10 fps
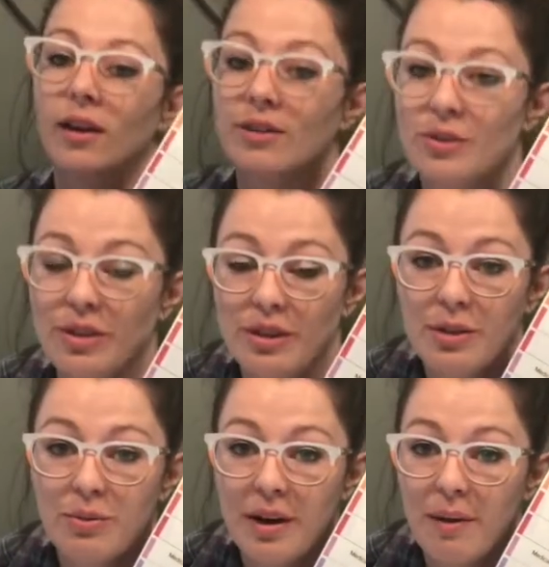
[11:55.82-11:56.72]
So this is
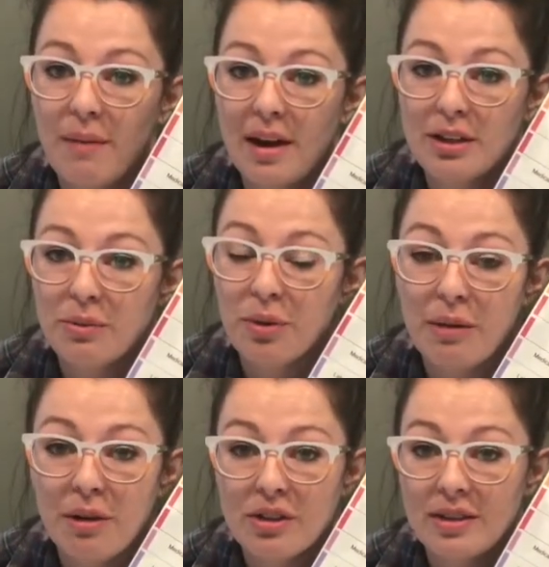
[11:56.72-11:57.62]
one I matched pretty
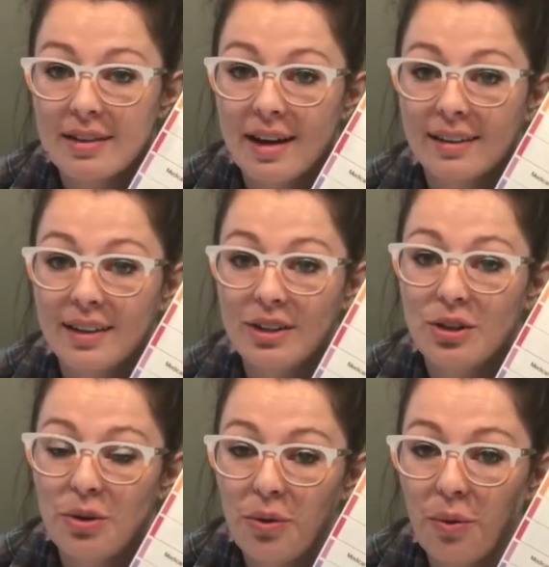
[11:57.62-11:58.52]
much exactly
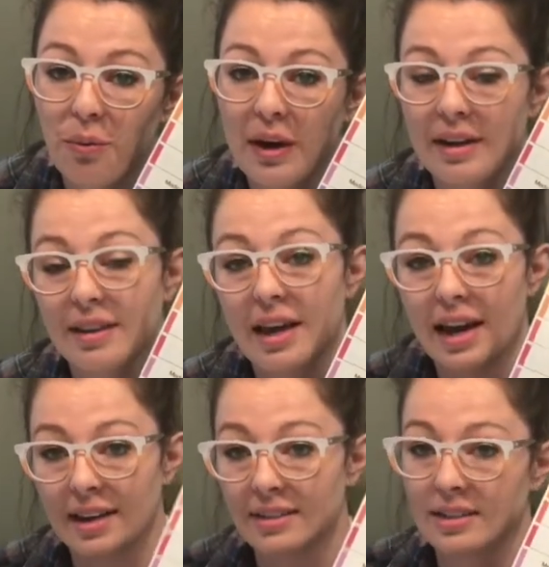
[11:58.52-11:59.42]
to what they
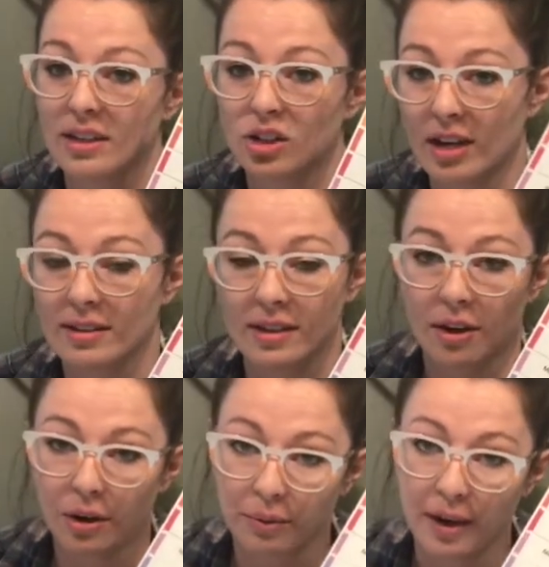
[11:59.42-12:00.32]
had suggested
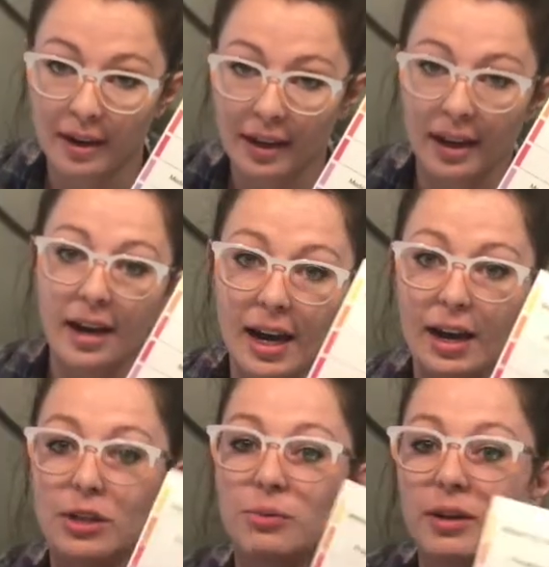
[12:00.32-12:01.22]
already.
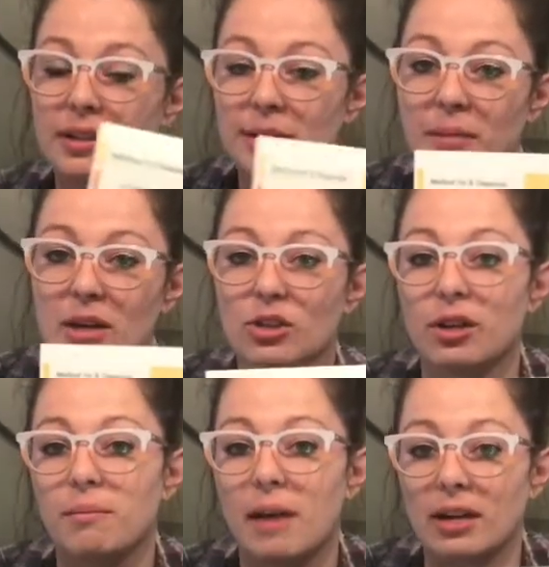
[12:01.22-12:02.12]
I just wanted to make sure
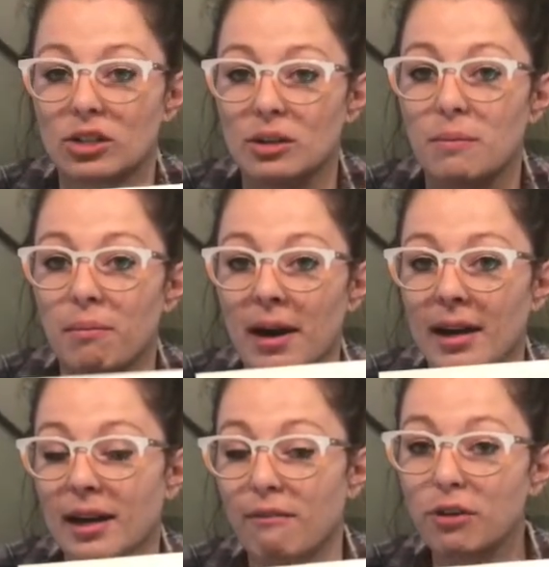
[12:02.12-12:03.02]
it matched
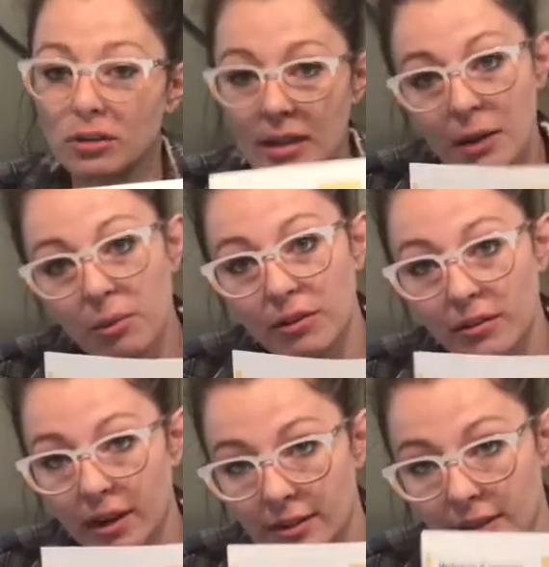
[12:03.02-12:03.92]
my first table of
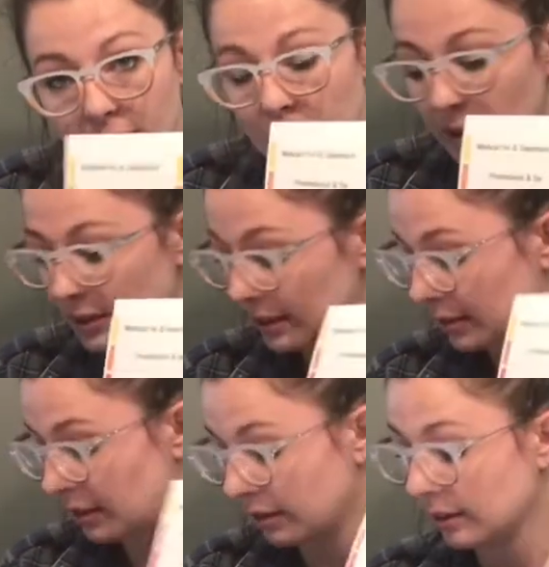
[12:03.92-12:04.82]
contents, so I did it
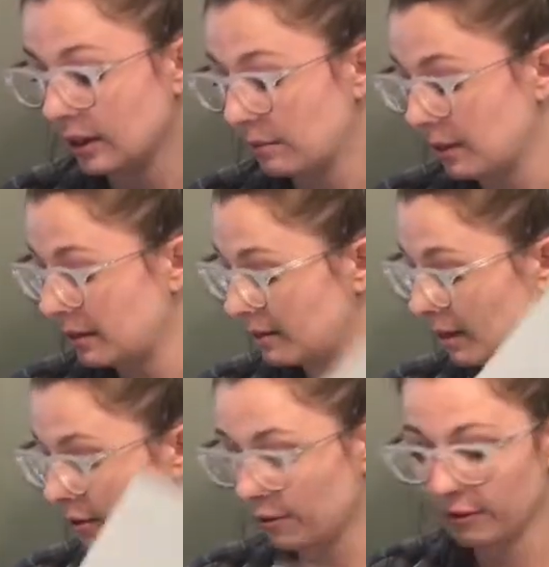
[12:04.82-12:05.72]
all again
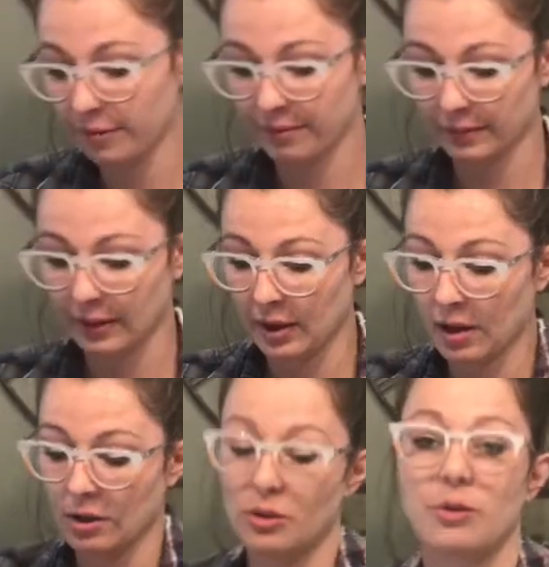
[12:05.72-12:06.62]
myself.
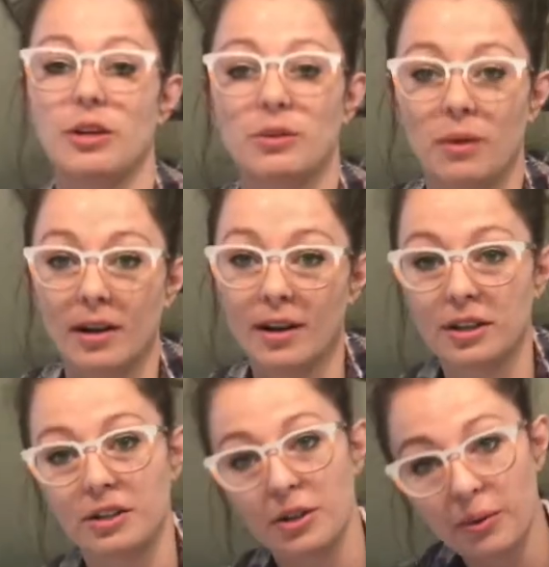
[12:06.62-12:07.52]
So this one
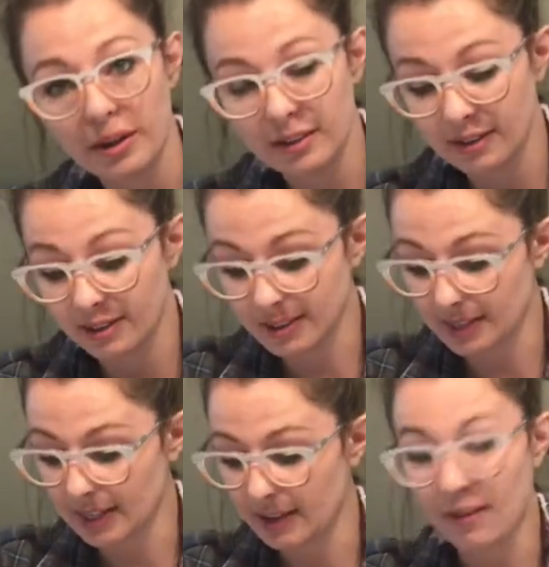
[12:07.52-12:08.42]
is going into the
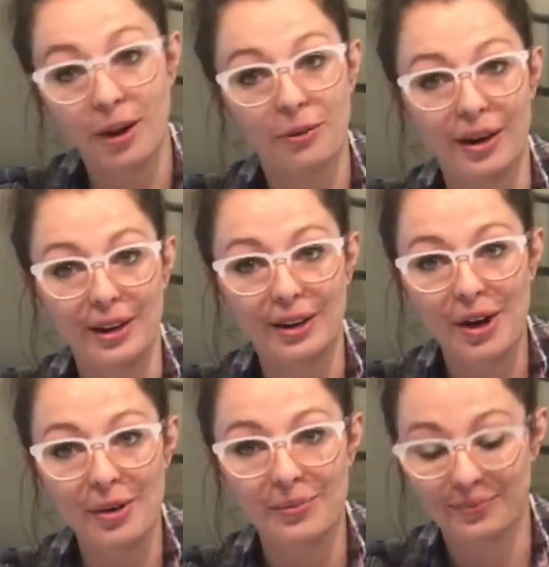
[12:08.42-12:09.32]
sleeve and ready to
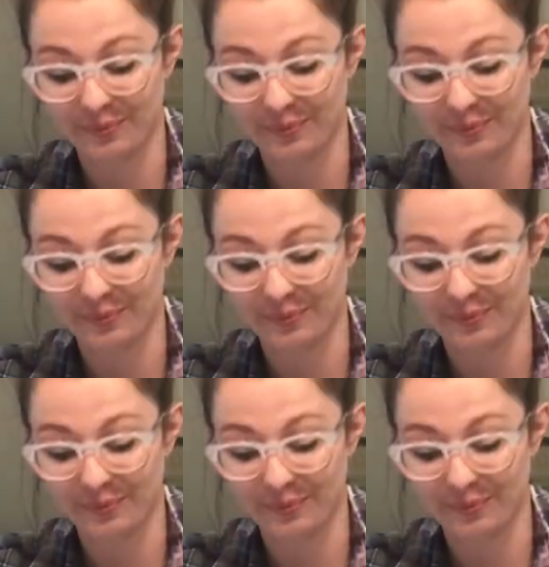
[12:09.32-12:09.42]
go.